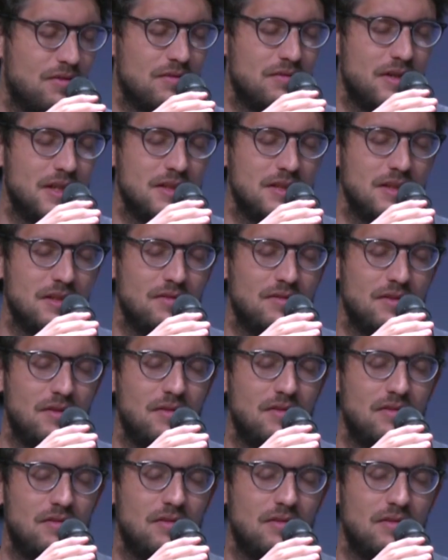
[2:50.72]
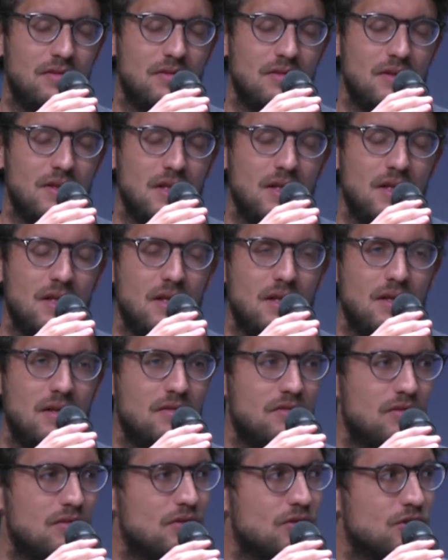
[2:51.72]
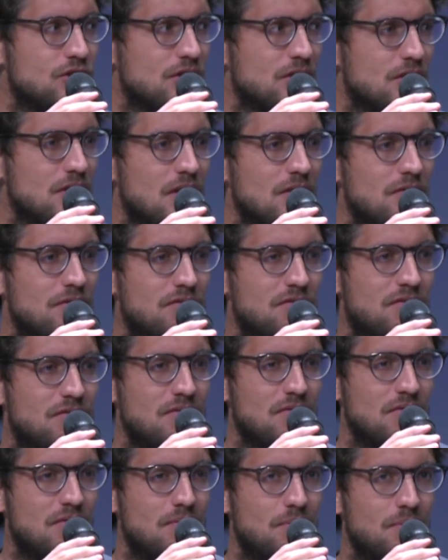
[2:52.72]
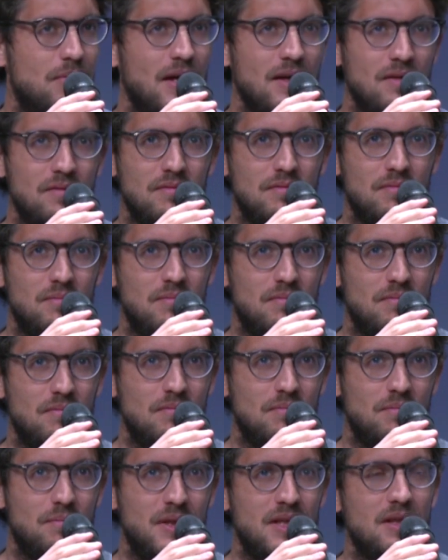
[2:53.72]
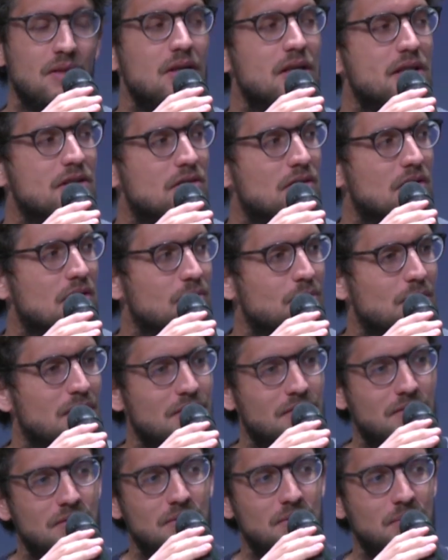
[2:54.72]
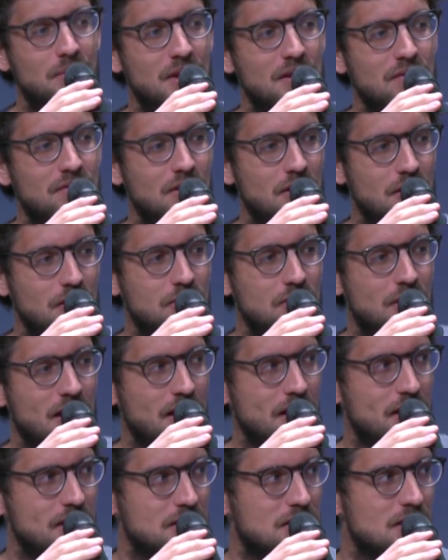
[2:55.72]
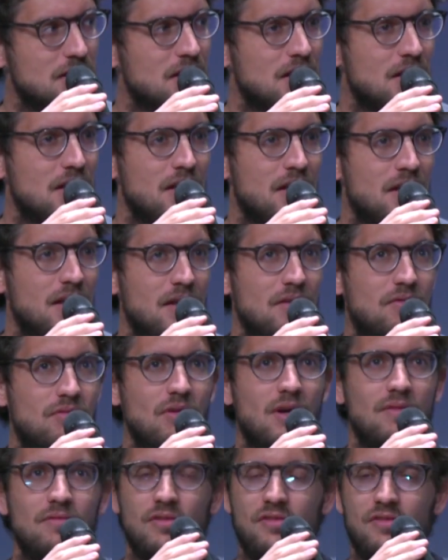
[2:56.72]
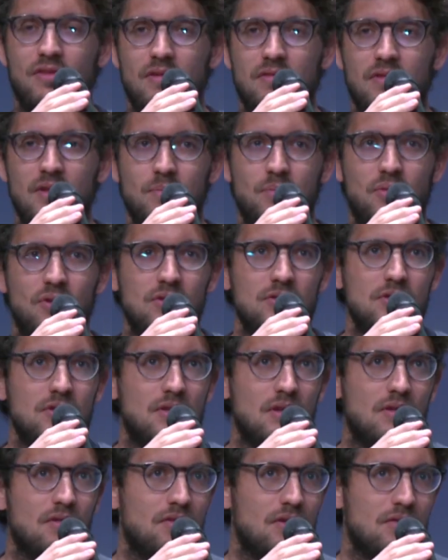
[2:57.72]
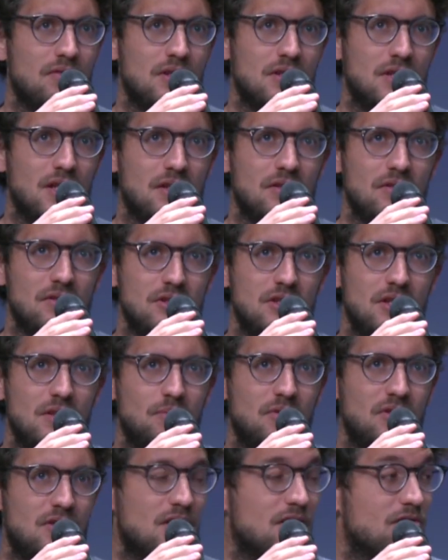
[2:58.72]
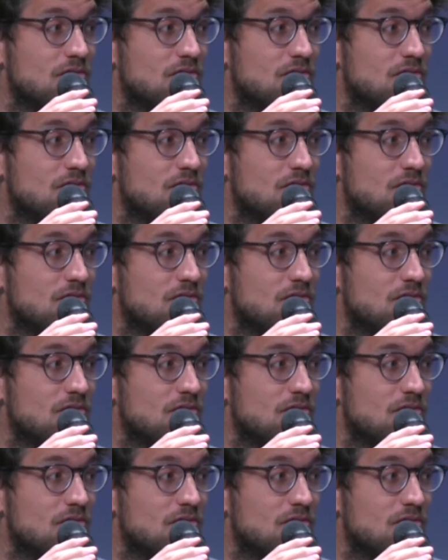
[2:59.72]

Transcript: sovereignty there is the notion of being a leader and being very good at it. If you have a sovereign product and a sovereign technology, but